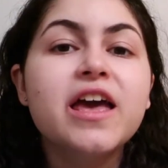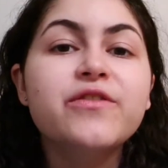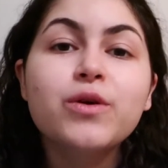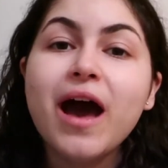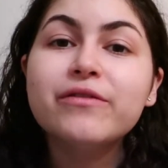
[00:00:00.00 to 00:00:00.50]

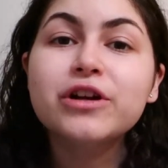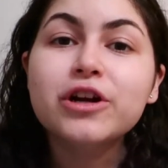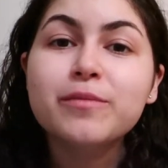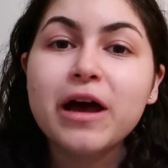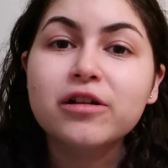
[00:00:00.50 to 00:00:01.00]
If you haven't
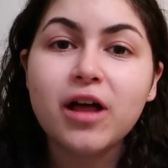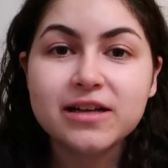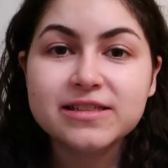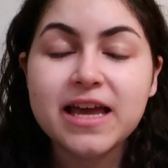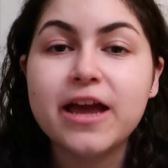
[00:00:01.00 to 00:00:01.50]
heard about
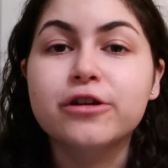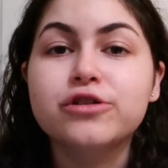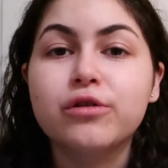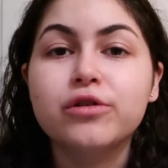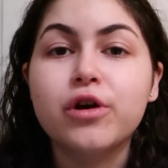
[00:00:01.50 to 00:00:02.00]
Glossier or
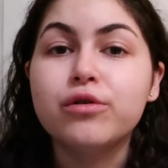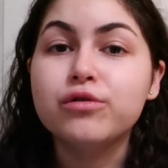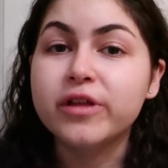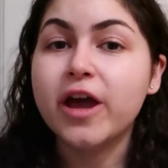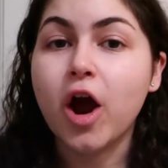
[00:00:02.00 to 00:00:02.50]
don't know
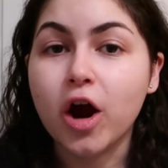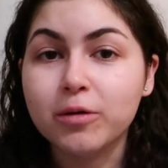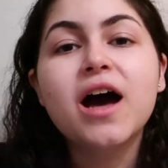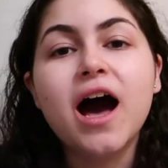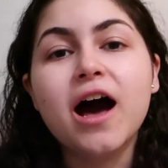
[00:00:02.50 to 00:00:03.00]
who they are,